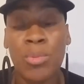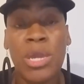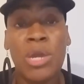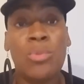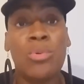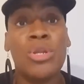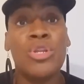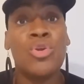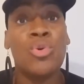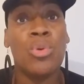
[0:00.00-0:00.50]
he
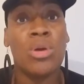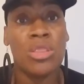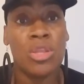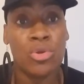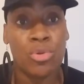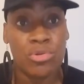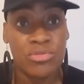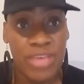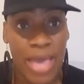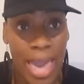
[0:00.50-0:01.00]
would do a
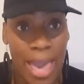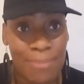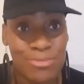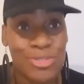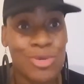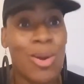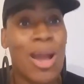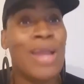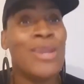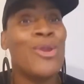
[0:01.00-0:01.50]
little tap,
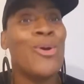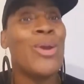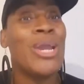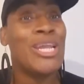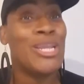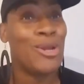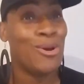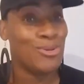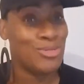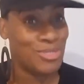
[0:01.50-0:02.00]
so I know he
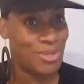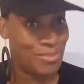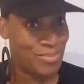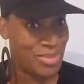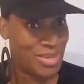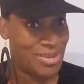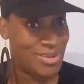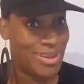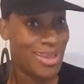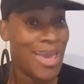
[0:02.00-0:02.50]
knows
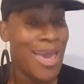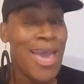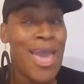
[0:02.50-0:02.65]
something.